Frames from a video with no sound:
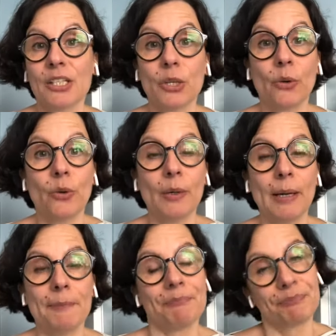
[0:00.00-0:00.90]
So
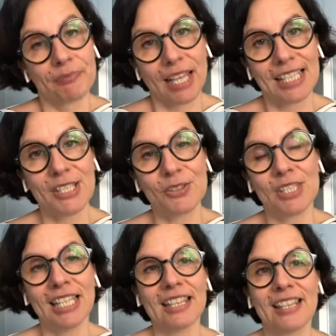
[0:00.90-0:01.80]
as you see,